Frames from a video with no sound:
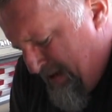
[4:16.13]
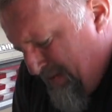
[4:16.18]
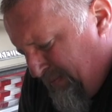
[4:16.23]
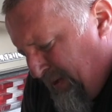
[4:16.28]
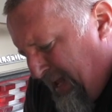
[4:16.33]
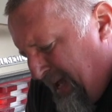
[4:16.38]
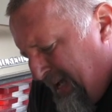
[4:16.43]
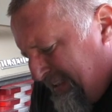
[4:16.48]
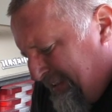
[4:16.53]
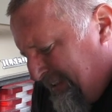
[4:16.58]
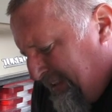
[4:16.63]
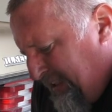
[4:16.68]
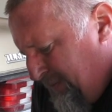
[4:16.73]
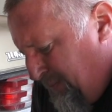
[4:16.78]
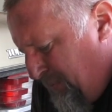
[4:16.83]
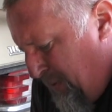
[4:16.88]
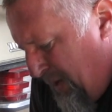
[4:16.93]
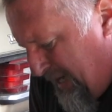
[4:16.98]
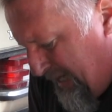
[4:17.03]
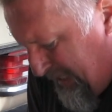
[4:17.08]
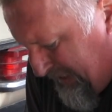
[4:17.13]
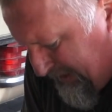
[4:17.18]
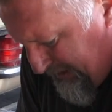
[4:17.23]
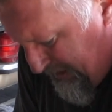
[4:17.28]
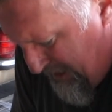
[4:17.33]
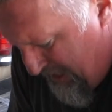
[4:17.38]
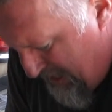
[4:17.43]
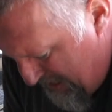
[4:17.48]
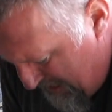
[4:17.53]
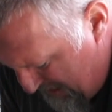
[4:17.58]
plastic part,
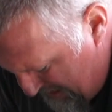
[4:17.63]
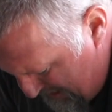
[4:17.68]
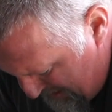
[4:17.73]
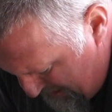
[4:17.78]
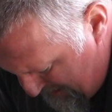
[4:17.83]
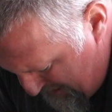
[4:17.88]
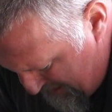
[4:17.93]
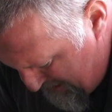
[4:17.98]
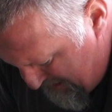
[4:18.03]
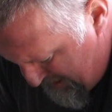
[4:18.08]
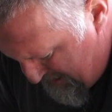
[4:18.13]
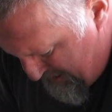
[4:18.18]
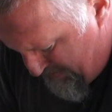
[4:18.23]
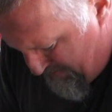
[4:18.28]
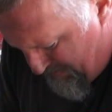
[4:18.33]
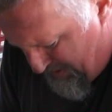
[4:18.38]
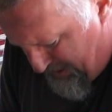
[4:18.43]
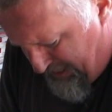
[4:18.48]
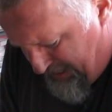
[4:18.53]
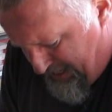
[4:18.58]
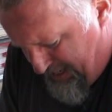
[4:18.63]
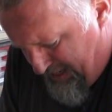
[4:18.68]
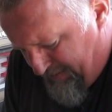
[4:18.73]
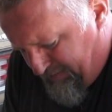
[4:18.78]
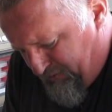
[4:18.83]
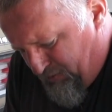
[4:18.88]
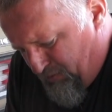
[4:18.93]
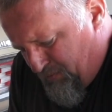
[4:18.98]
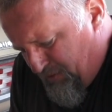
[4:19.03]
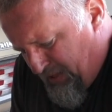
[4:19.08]
but I
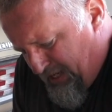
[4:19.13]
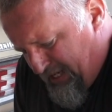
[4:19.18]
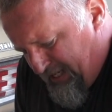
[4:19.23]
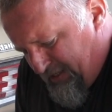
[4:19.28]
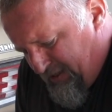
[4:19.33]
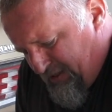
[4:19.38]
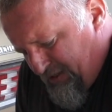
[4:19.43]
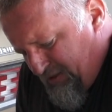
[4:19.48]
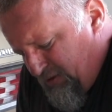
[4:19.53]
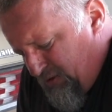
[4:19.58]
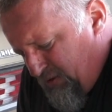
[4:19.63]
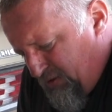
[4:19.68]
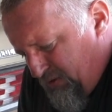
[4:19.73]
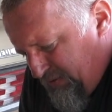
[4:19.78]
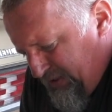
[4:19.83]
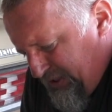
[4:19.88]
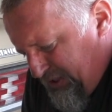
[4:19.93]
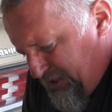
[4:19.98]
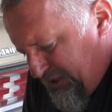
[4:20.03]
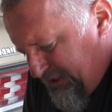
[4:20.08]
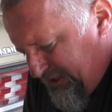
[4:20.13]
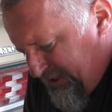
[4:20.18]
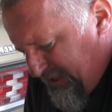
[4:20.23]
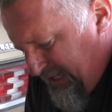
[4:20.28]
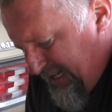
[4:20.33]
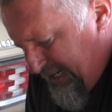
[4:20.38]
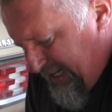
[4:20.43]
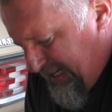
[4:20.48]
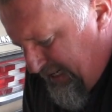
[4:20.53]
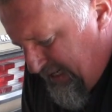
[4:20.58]
have to break the glue which is
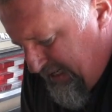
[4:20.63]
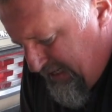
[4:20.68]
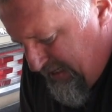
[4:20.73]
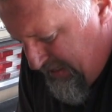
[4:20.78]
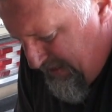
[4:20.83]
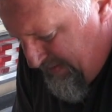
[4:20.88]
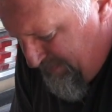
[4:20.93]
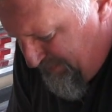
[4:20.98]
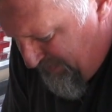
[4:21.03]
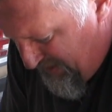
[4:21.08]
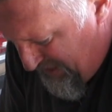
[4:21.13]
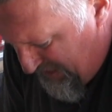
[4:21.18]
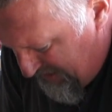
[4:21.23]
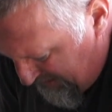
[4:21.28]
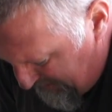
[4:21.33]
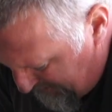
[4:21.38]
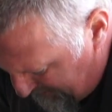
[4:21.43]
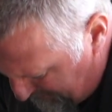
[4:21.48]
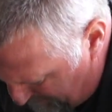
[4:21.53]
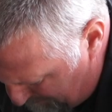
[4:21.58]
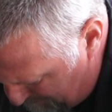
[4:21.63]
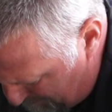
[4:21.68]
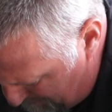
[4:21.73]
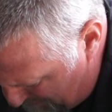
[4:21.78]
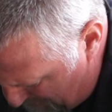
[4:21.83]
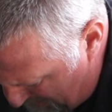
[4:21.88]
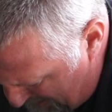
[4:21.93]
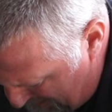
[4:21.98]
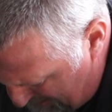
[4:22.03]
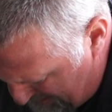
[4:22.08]
there. It's a
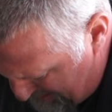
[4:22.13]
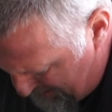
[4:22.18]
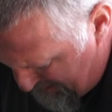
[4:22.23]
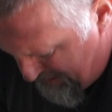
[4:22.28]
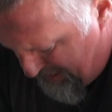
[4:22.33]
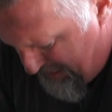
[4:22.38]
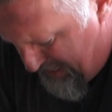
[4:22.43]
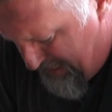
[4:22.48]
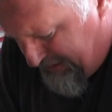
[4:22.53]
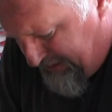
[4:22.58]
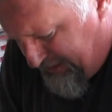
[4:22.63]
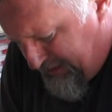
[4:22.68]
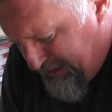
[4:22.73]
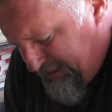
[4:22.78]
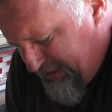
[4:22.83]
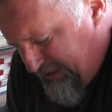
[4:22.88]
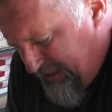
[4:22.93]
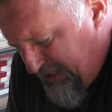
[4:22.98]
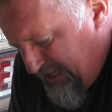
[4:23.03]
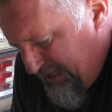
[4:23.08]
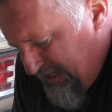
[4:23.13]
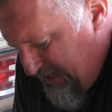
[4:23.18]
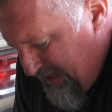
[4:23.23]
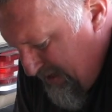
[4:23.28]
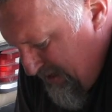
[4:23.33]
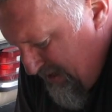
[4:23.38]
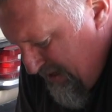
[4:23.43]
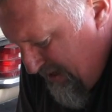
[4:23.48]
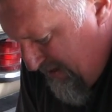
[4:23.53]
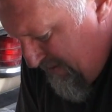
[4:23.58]
pain in the ass, this thing,
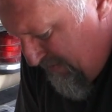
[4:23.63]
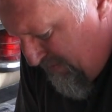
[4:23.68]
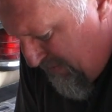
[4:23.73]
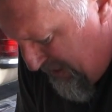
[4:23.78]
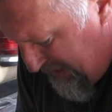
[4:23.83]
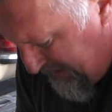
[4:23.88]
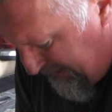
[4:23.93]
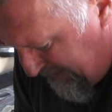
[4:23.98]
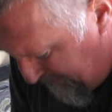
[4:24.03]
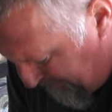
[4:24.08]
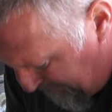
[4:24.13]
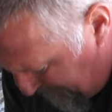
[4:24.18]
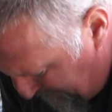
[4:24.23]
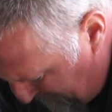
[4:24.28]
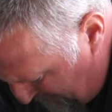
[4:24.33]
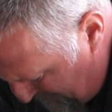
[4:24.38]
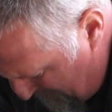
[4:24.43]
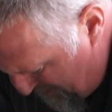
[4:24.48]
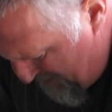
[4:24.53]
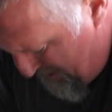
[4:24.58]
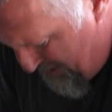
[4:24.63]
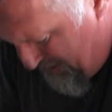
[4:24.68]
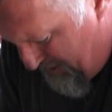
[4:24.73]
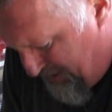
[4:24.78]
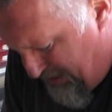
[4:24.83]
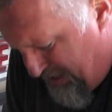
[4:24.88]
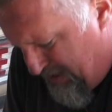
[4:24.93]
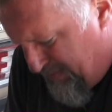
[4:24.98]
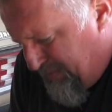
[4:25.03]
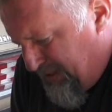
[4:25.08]
but
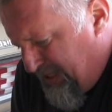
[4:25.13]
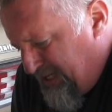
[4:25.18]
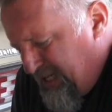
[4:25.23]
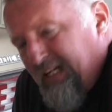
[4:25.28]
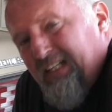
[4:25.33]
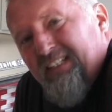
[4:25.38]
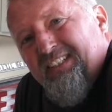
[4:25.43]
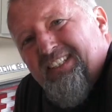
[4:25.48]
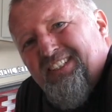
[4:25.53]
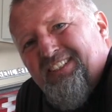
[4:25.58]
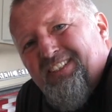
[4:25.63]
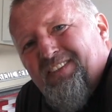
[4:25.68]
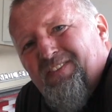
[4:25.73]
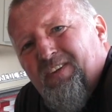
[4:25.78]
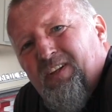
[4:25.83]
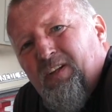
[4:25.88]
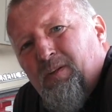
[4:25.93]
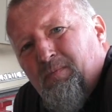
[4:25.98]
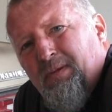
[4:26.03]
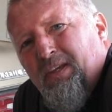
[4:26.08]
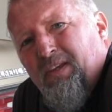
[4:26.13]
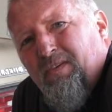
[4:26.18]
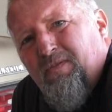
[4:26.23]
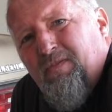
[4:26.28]
can be done. This will be